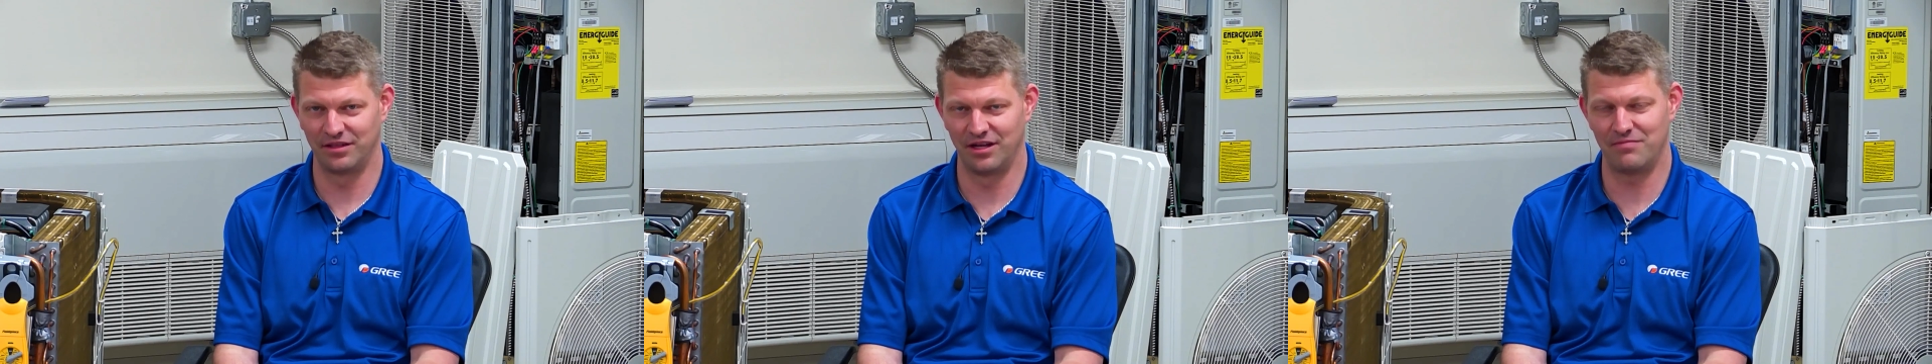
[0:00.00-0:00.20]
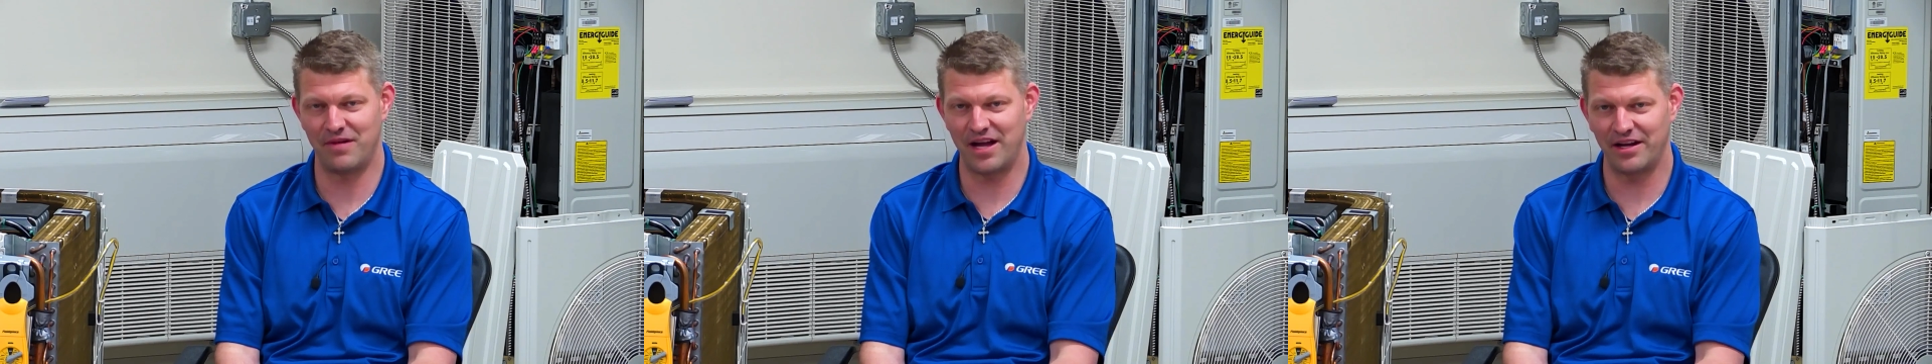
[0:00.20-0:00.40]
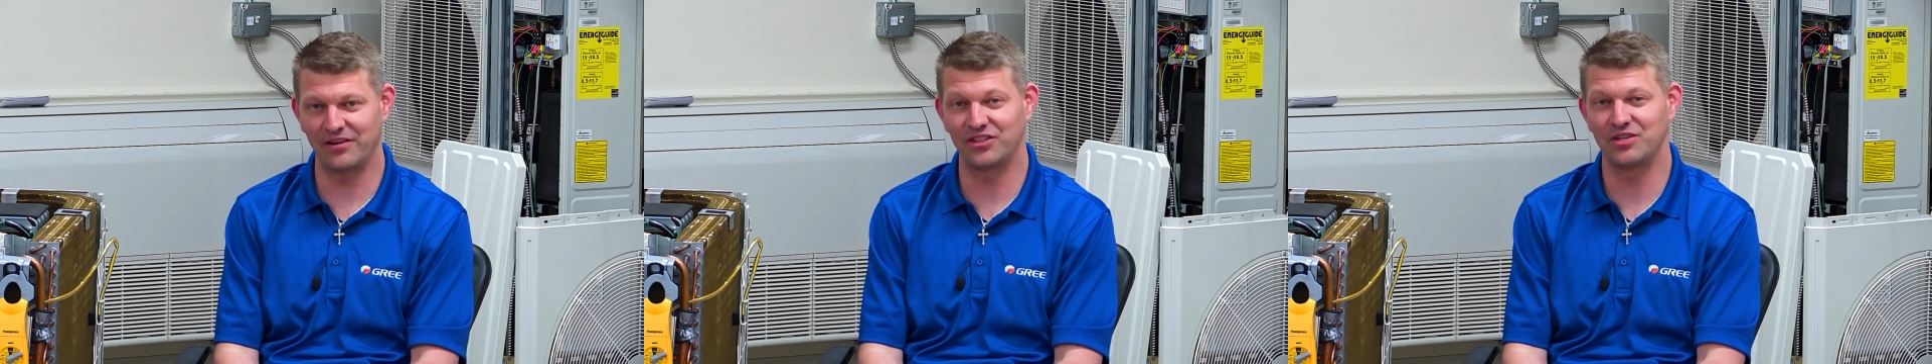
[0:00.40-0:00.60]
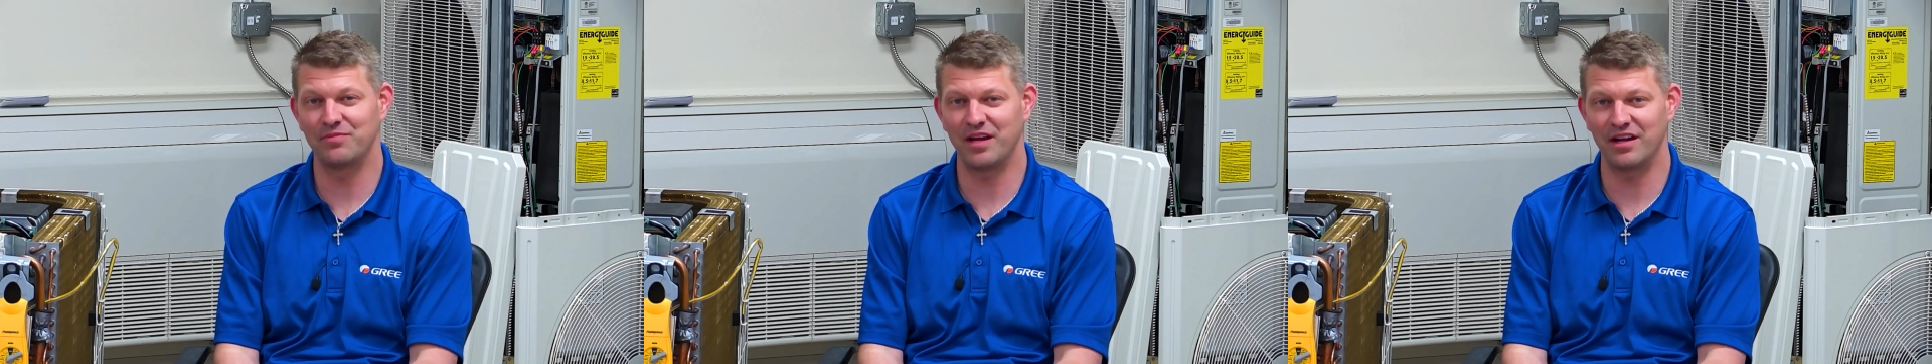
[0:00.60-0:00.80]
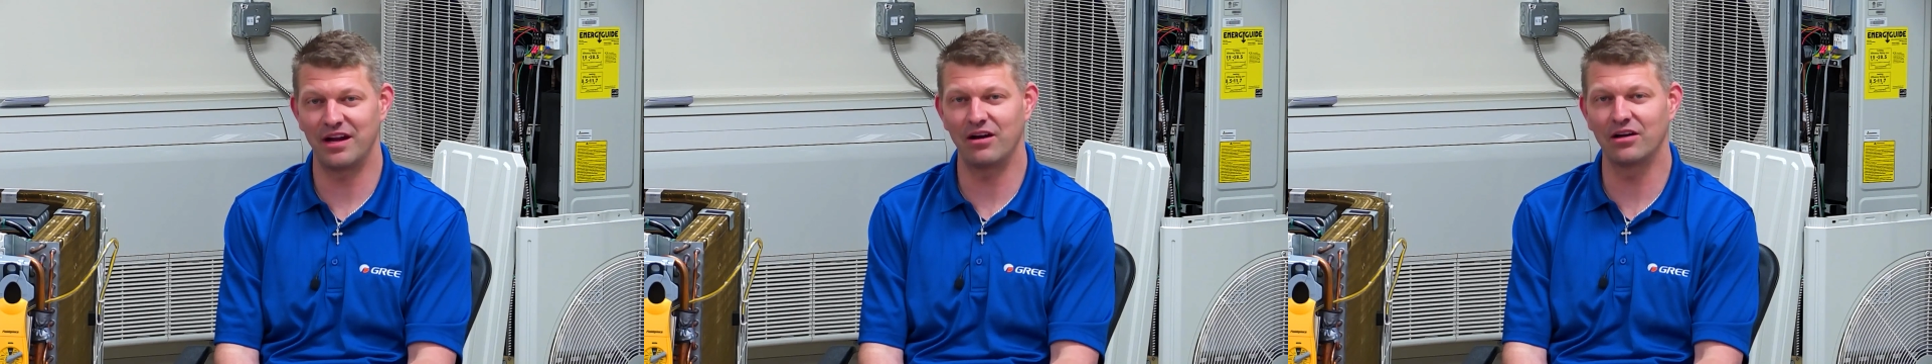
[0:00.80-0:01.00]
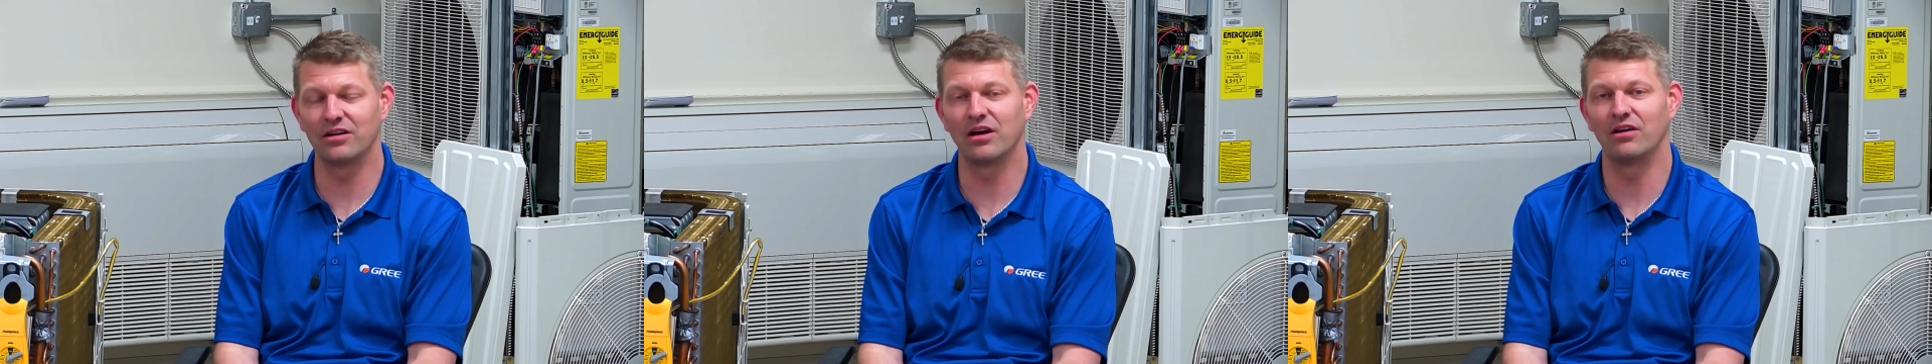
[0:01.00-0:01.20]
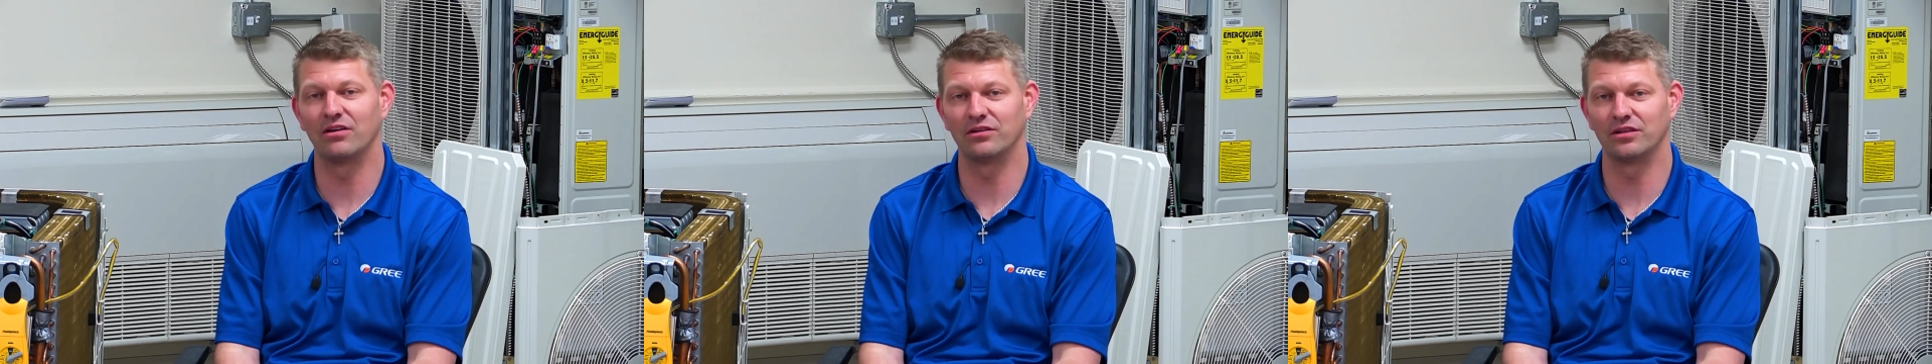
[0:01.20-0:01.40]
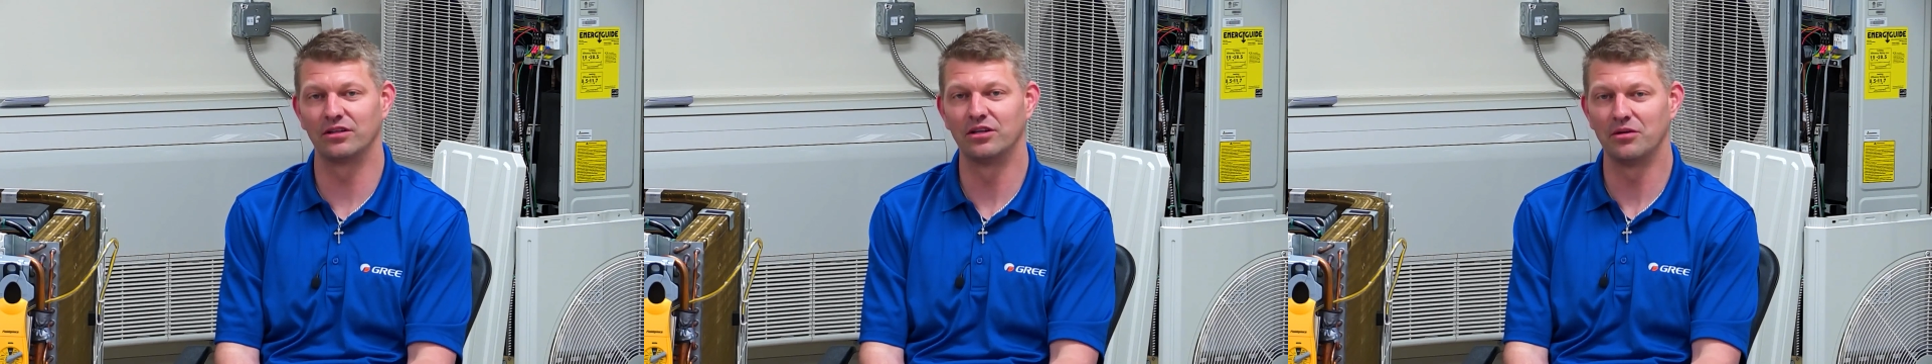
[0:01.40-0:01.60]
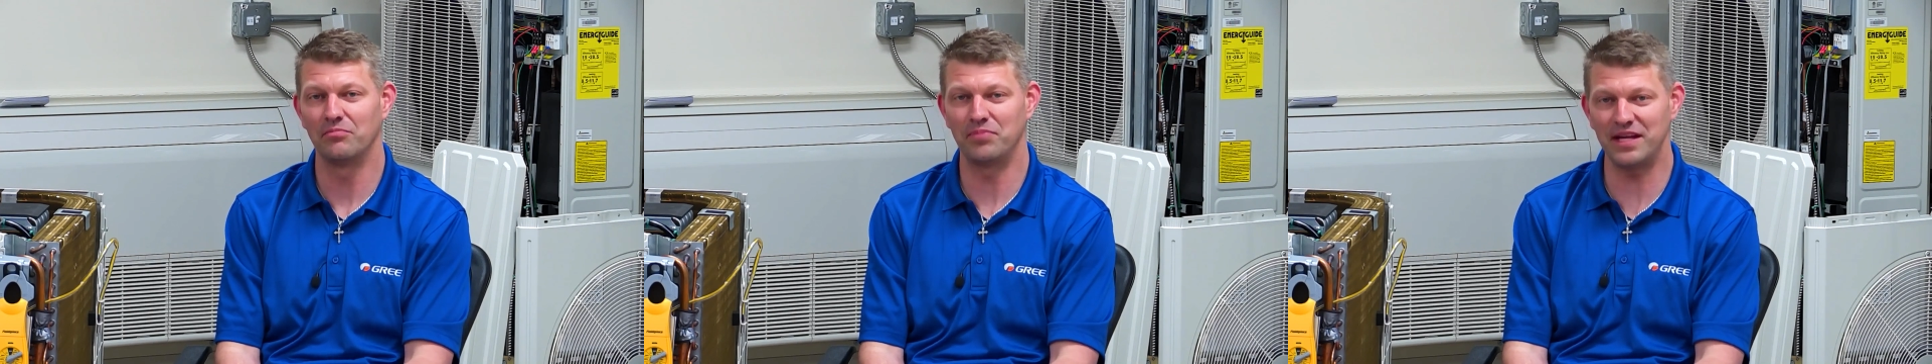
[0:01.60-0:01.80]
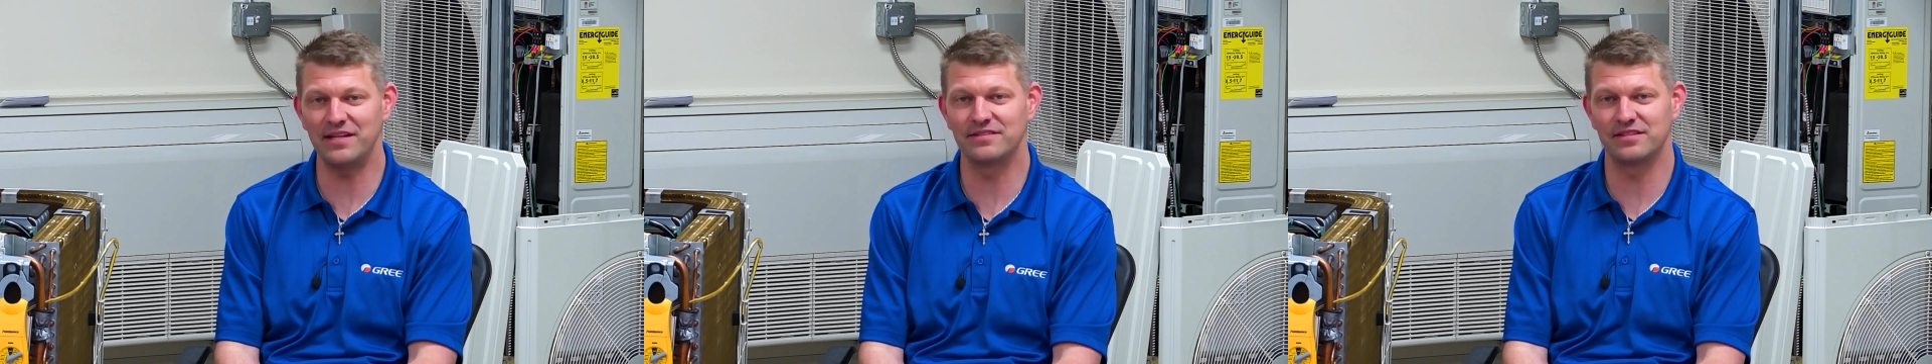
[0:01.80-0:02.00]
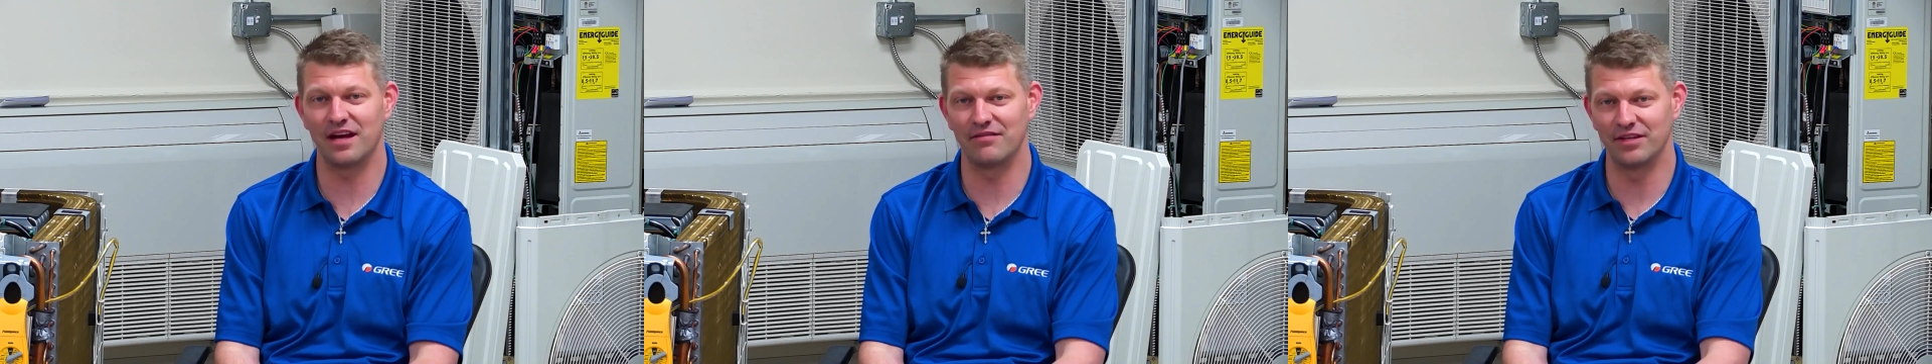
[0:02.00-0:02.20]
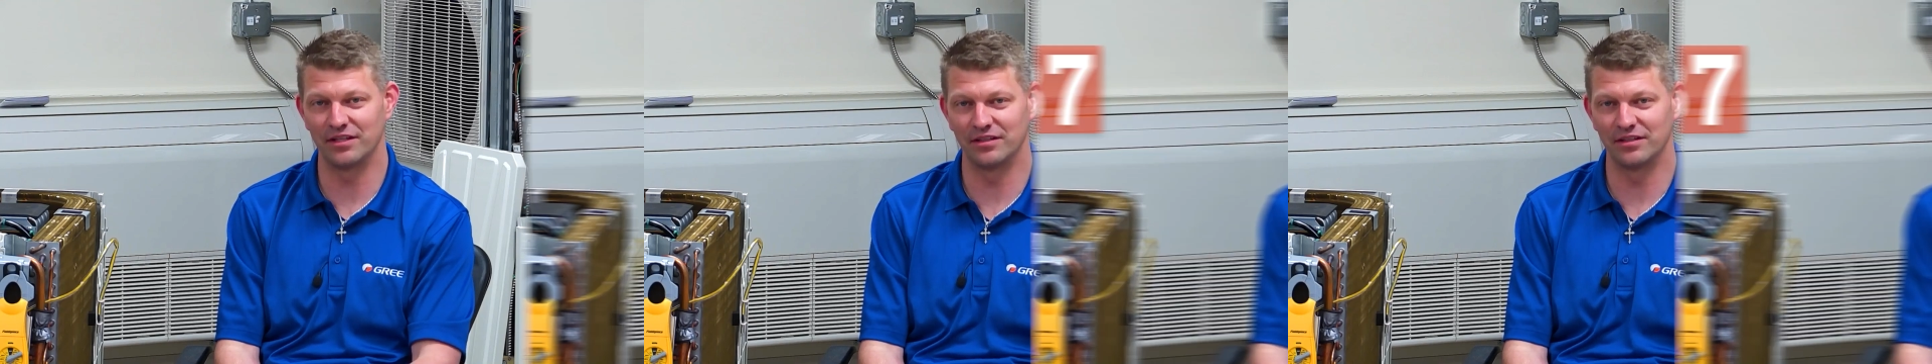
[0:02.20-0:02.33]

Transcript: It might actually be an error code, B7.